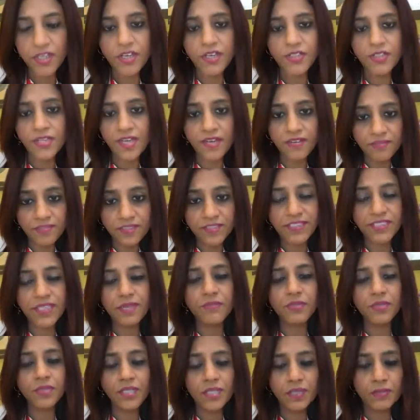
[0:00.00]
So every time
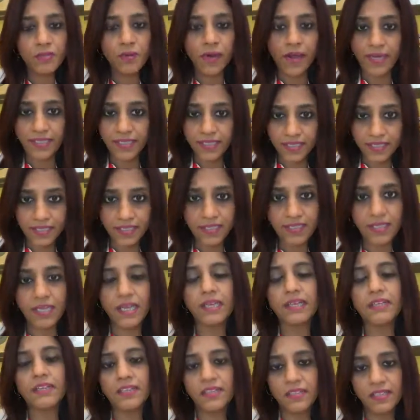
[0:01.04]
you keep writing
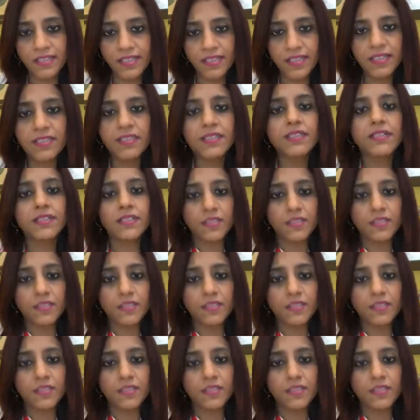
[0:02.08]
and learning,